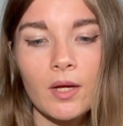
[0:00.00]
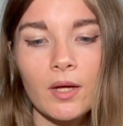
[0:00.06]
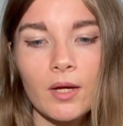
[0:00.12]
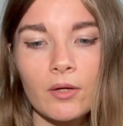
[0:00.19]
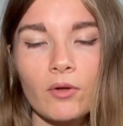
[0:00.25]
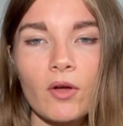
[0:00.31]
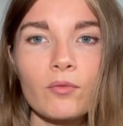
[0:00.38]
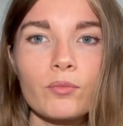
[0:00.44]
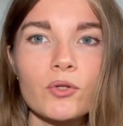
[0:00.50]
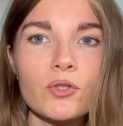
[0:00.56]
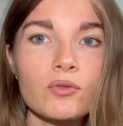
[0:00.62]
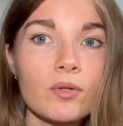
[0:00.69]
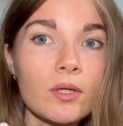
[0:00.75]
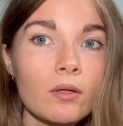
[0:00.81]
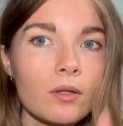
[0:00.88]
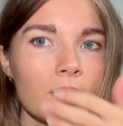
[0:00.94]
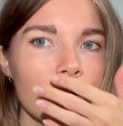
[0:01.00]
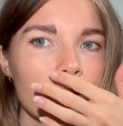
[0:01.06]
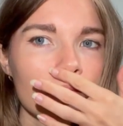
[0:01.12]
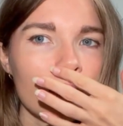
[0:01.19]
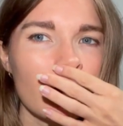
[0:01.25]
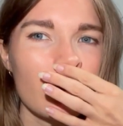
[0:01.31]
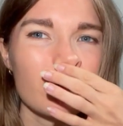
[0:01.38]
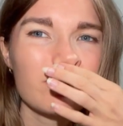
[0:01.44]
And you have betrayal again, you
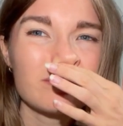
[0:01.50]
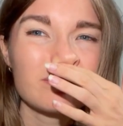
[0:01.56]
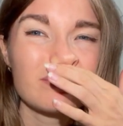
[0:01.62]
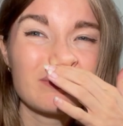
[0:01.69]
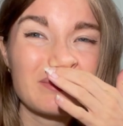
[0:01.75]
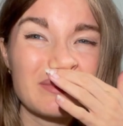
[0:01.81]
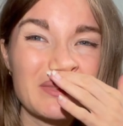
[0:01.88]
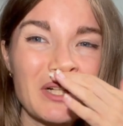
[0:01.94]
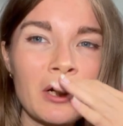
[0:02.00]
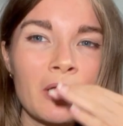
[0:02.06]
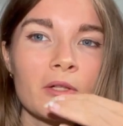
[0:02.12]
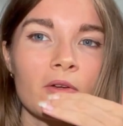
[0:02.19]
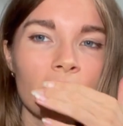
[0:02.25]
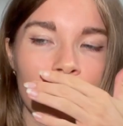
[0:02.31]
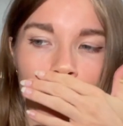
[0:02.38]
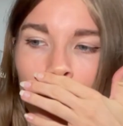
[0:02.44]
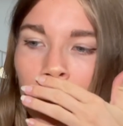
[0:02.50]
have a lot of